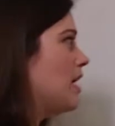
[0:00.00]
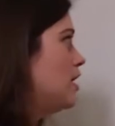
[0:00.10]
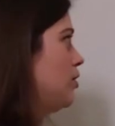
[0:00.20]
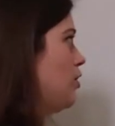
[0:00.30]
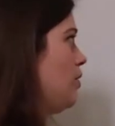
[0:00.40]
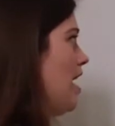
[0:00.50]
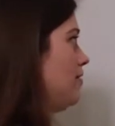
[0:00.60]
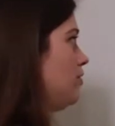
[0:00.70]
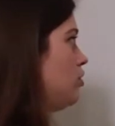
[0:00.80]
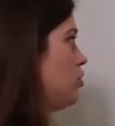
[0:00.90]
because when you
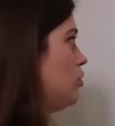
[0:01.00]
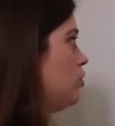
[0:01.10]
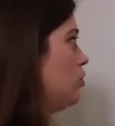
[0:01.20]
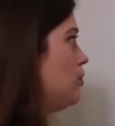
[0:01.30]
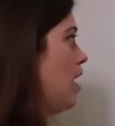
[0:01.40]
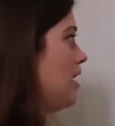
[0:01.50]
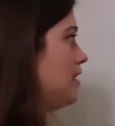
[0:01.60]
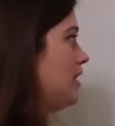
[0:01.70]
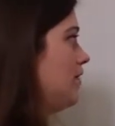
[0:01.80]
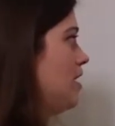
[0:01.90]
have two
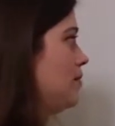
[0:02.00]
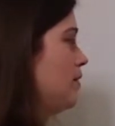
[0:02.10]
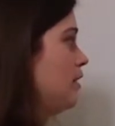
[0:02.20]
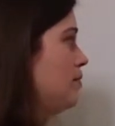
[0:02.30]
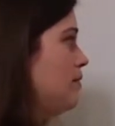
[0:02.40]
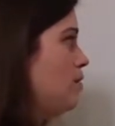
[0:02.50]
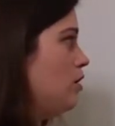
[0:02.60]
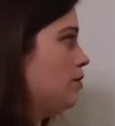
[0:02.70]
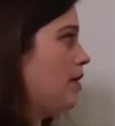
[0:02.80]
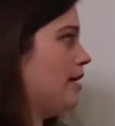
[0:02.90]
positive numbers being
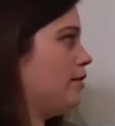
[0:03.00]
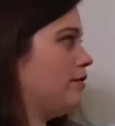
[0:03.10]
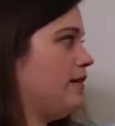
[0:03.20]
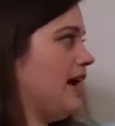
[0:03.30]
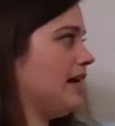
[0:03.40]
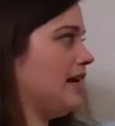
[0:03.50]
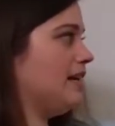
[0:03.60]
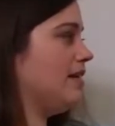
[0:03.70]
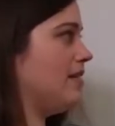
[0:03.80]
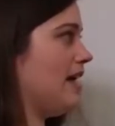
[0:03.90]
multiplied or
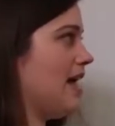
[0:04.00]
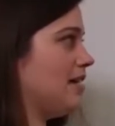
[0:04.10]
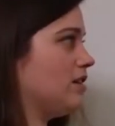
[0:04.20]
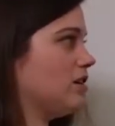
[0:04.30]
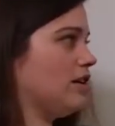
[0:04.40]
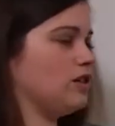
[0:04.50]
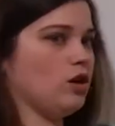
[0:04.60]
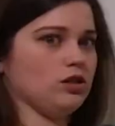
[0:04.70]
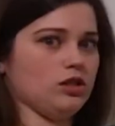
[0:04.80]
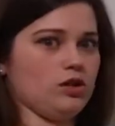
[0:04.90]
divided, the answer is
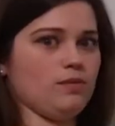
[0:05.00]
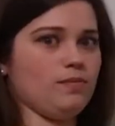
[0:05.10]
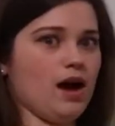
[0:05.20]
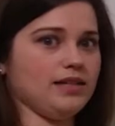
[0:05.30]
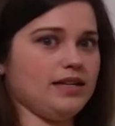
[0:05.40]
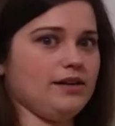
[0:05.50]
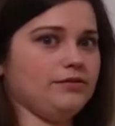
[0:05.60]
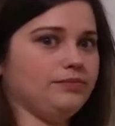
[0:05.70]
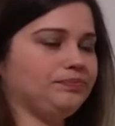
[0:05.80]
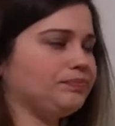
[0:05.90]
also positive.
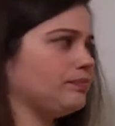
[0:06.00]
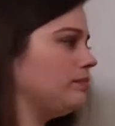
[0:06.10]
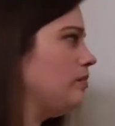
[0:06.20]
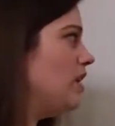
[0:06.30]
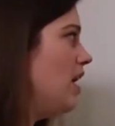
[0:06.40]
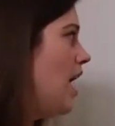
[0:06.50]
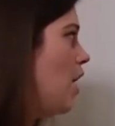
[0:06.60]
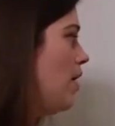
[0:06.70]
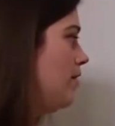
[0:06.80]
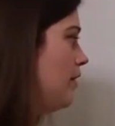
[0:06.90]

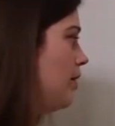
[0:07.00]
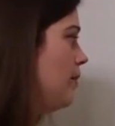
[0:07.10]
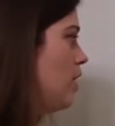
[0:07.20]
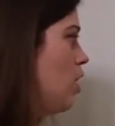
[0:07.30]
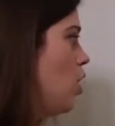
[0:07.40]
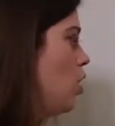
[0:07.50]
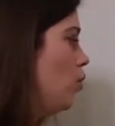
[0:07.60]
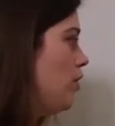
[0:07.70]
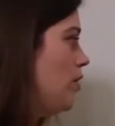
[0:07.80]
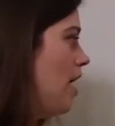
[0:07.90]
However,
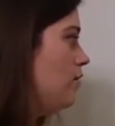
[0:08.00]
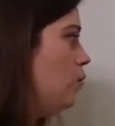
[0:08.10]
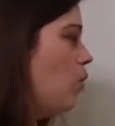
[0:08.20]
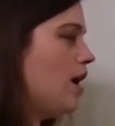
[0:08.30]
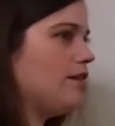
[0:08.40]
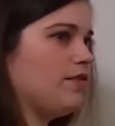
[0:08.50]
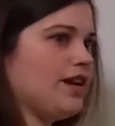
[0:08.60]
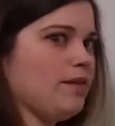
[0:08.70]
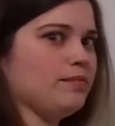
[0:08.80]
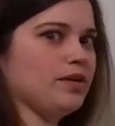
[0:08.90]
when you have one of the
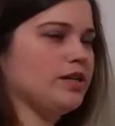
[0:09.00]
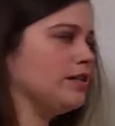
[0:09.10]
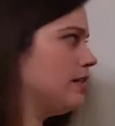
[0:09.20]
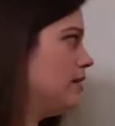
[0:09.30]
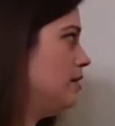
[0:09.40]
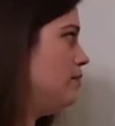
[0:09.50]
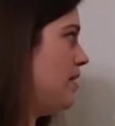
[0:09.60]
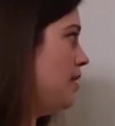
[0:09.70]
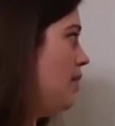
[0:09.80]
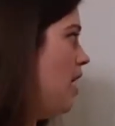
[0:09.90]
numbers
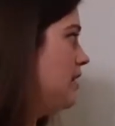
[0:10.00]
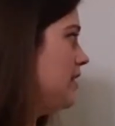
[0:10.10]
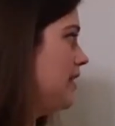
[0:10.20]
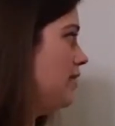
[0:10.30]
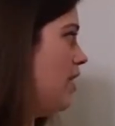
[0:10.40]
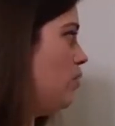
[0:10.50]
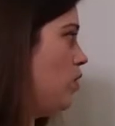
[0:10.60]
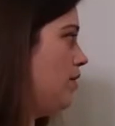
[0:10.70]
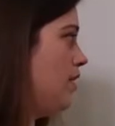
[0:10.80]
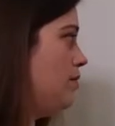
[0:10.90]
being positive and
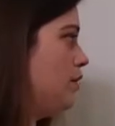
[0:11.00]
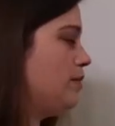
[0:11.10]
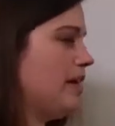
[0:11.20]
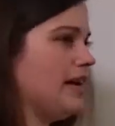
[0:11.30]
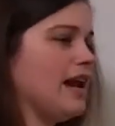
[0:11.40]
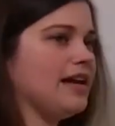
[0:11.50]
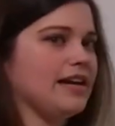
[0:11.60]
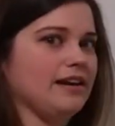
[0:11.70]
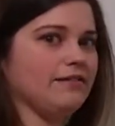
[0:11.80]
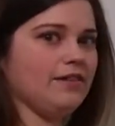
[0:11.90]
one of the numbers being
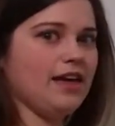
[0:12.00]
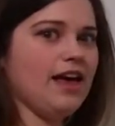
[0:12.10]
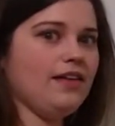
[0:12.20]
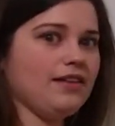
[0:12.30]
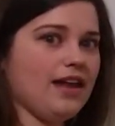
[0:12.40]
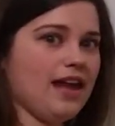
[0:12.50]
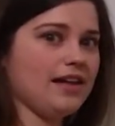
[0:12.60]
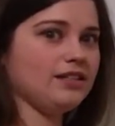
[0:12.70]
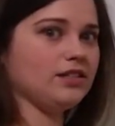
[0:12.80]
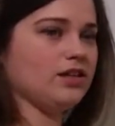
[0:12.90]
negative, the
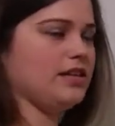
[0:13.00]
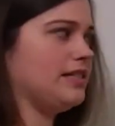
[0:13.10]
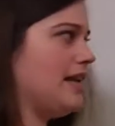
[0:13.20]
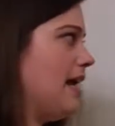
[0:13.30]
answer is